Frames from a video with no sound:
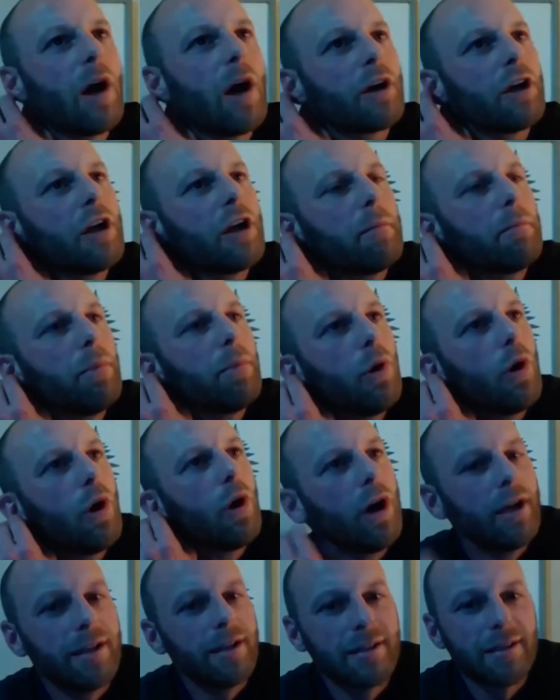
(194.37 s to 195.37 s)
not going to
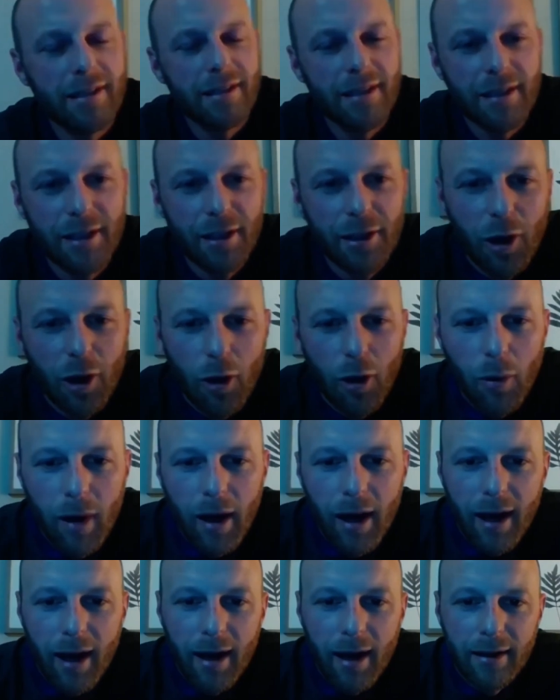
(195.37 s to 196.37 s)
put,
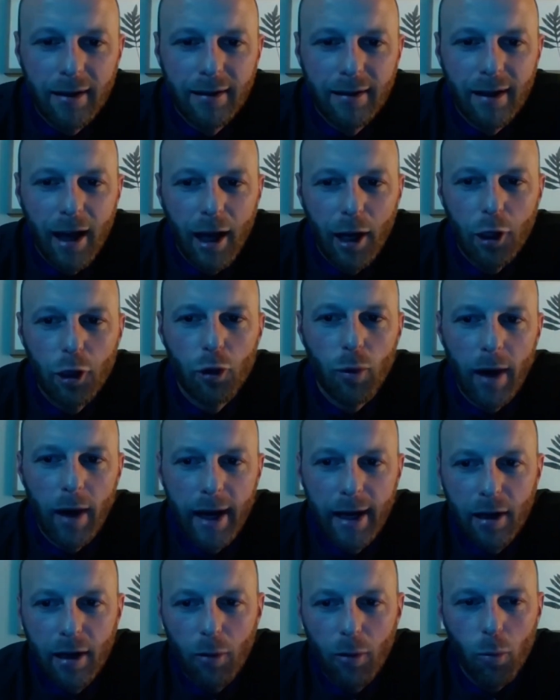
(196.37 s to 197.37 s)
a
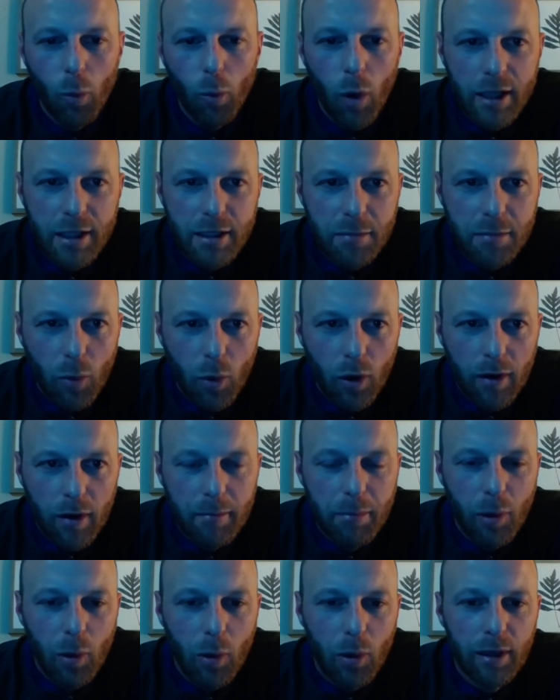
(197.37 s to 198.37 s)
grade on what's more
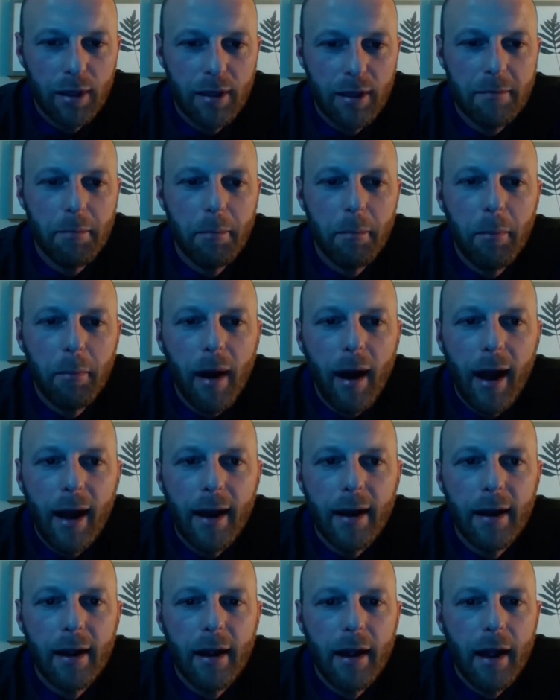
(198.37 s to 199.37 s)
important,
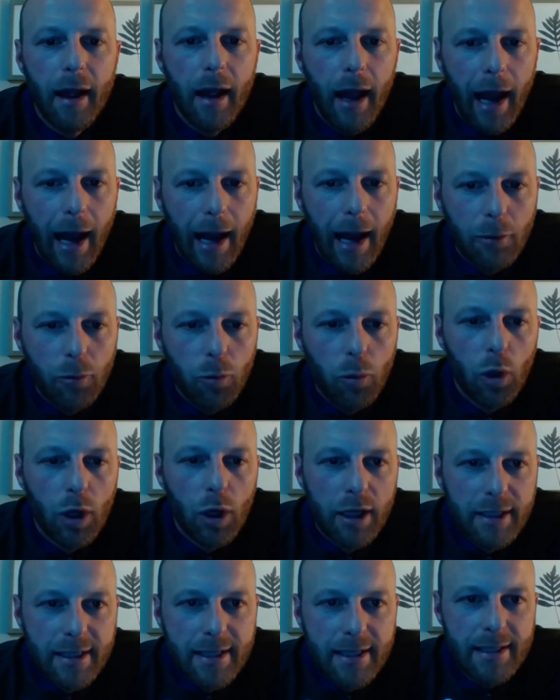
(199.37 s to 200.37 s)
but I
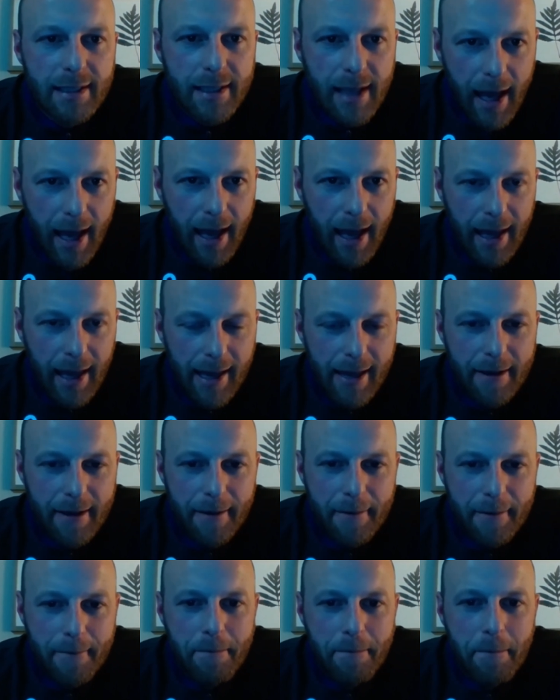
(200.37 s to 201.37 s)
would say,
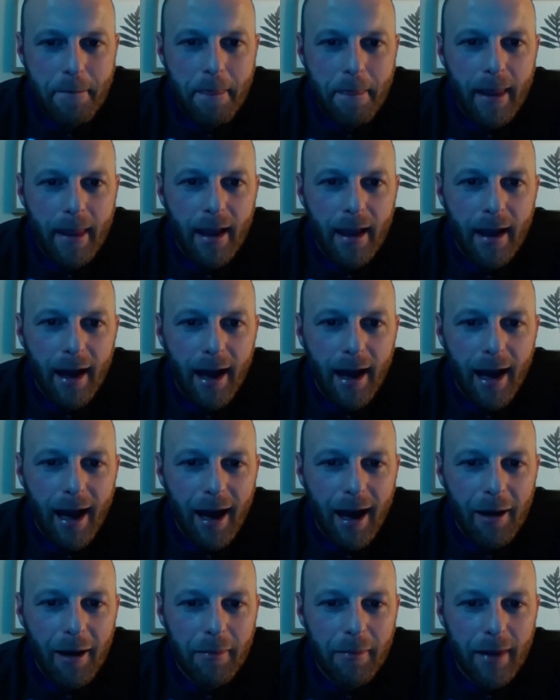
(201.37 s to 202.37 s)

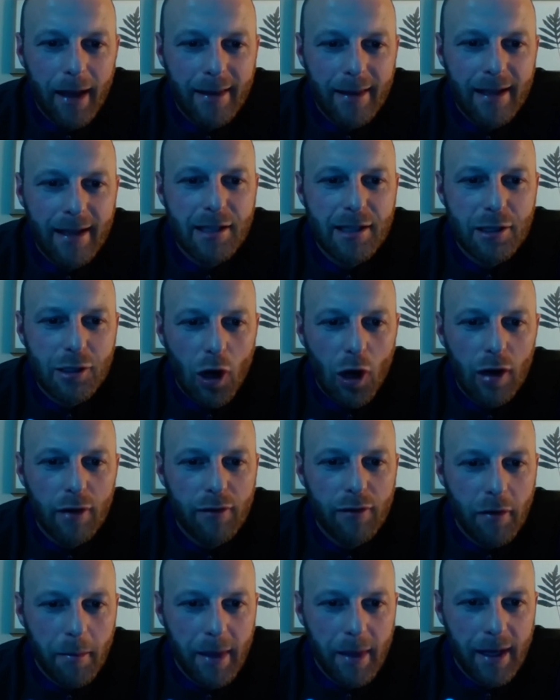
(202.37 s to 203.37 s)
and this is
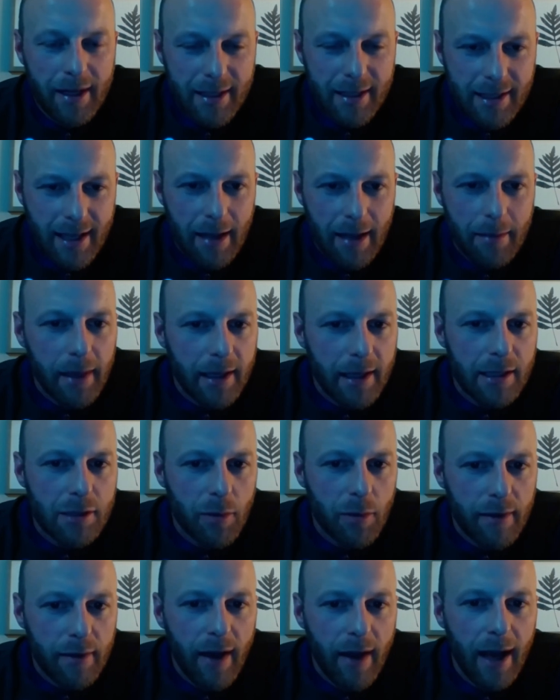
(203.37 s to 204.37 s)
hard for me to say because
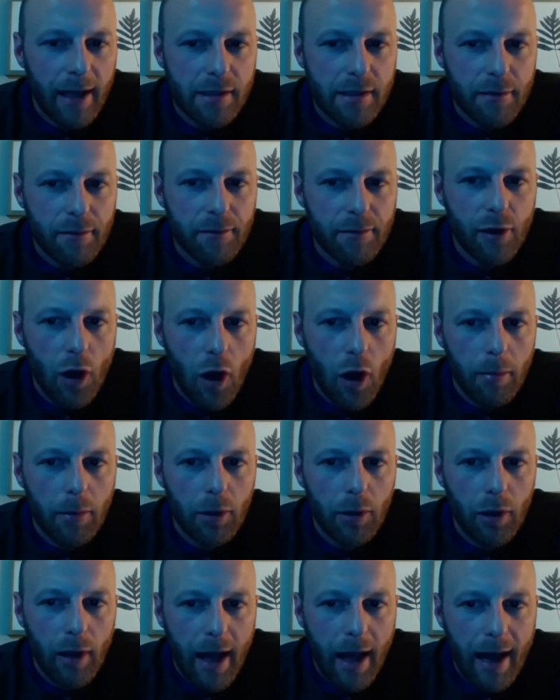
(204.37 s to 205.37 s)
we've had some
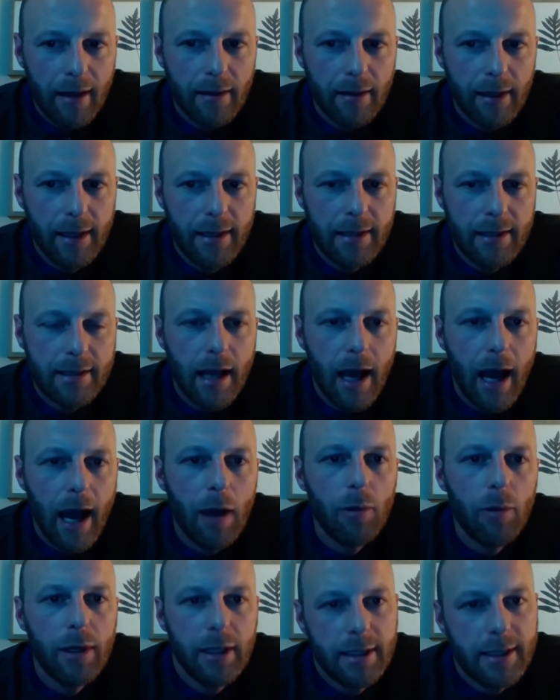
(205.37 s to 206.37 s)
phenomenal athletes,
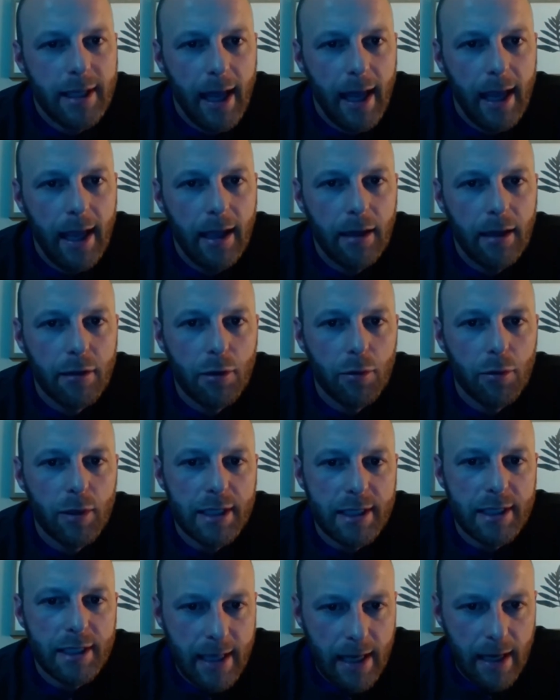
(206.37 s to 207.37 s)
I would take the
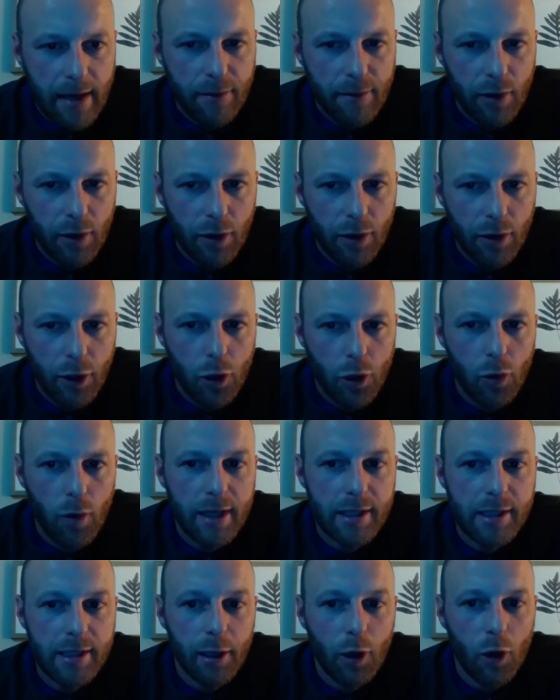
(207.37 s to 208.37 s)
receiver who
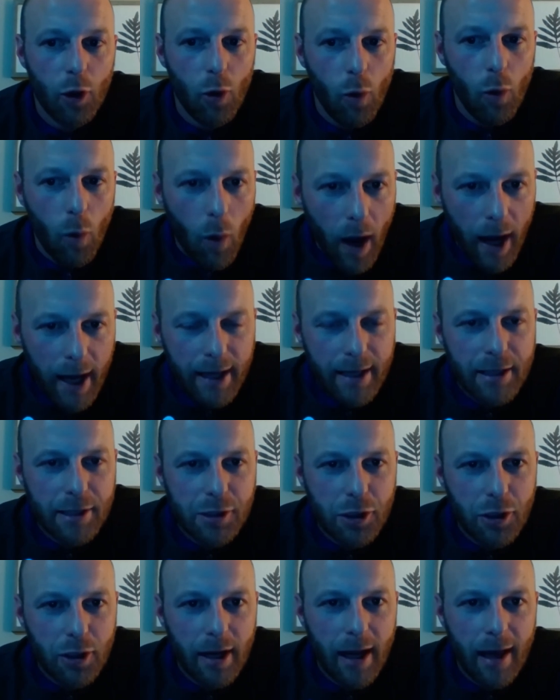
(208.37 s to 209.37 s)
isn't quite
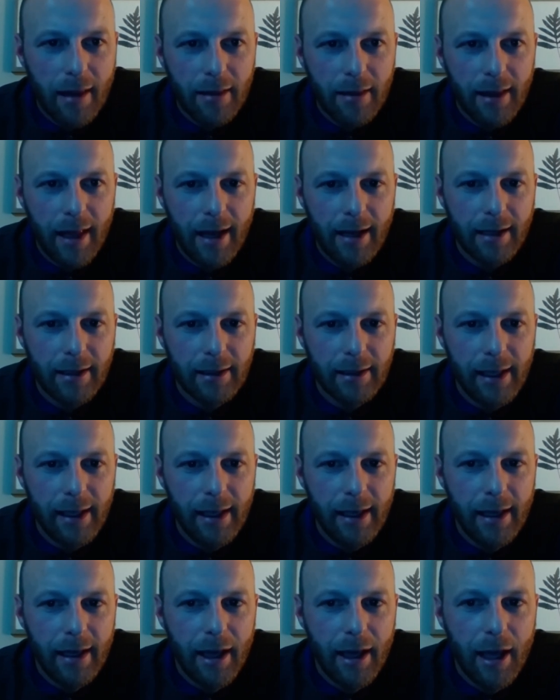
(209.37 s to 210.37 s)
as good
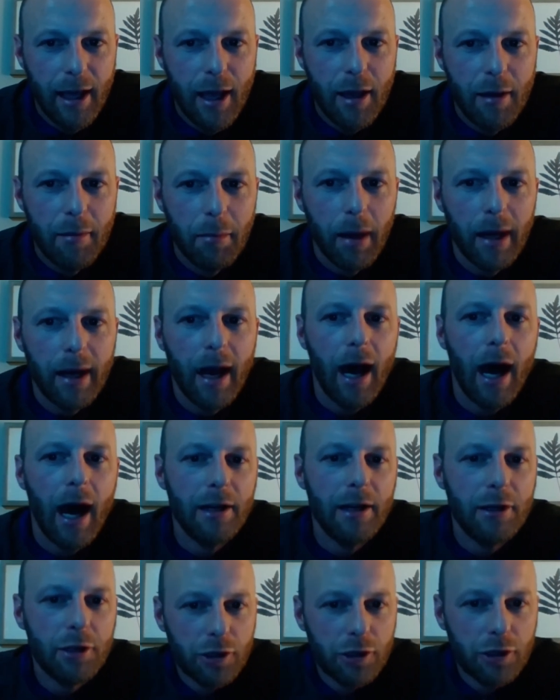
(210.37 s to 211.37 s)
athletically, but
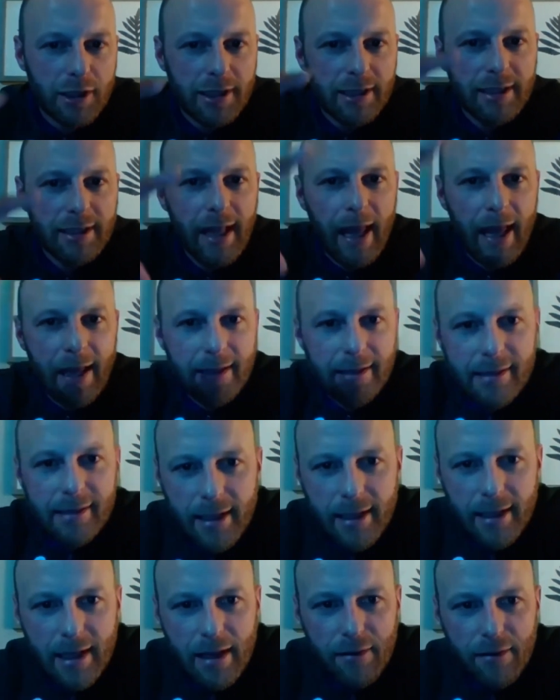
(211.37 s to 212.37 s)
understands
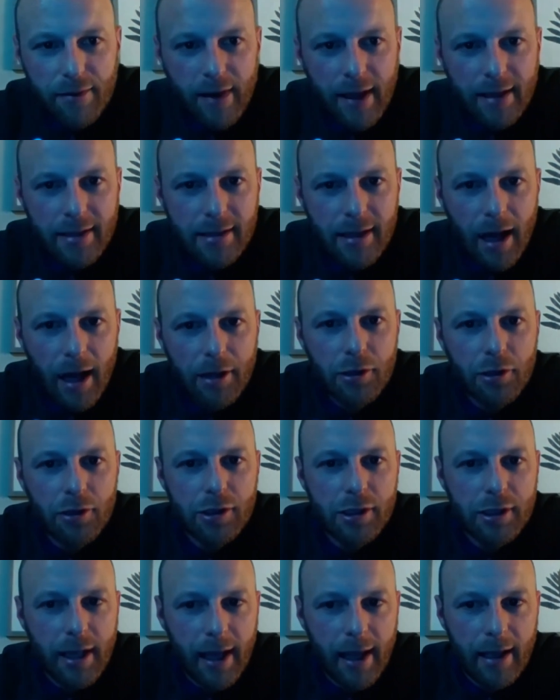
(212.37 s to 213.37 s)
the defense,
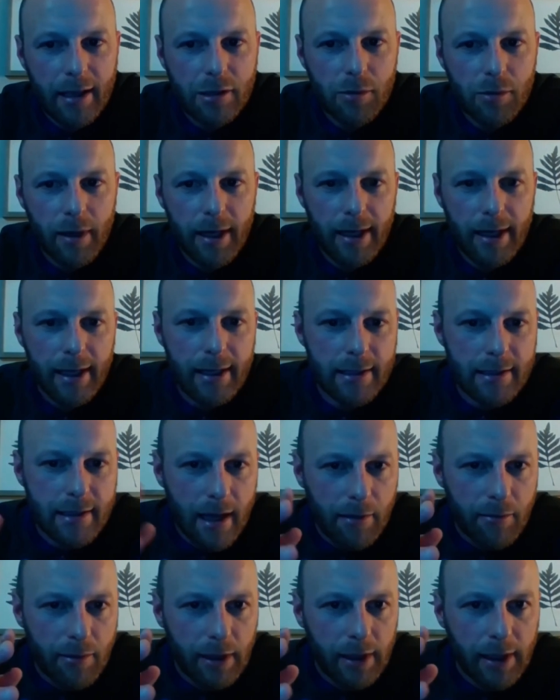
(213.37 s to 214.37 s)
understands when to
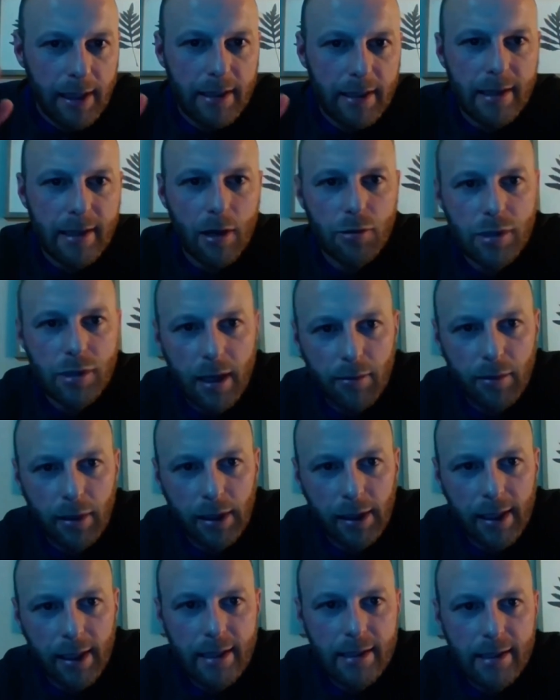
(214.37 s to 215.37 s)
inside release, outside
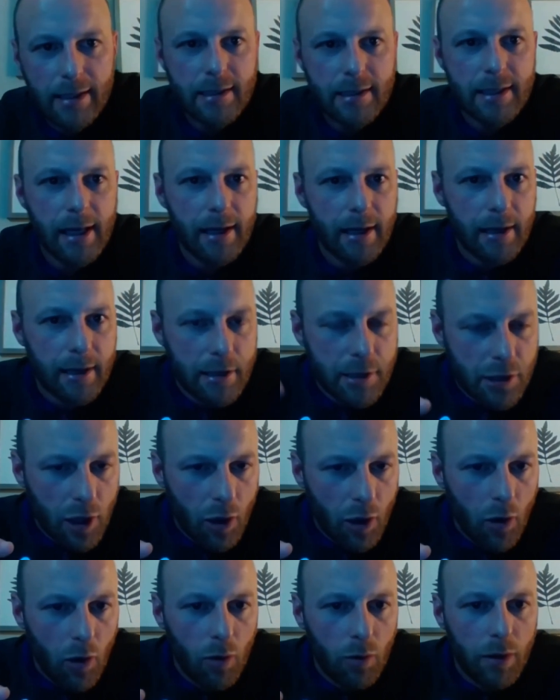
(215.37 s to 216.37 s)
release, sit in a
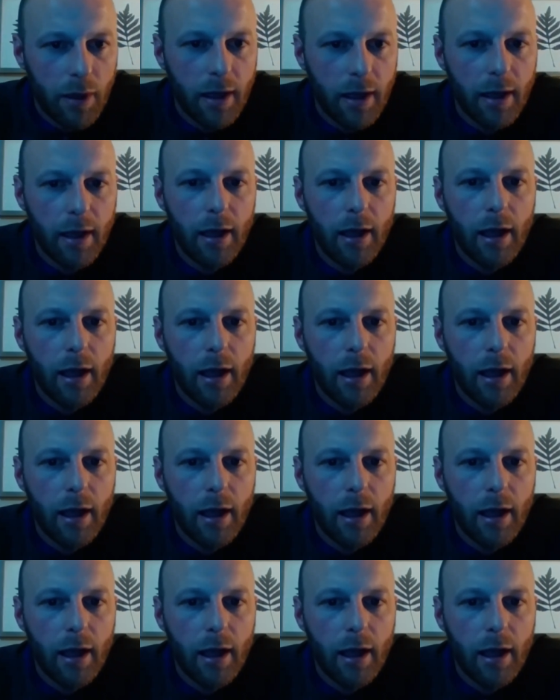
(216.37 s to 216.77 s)
zone,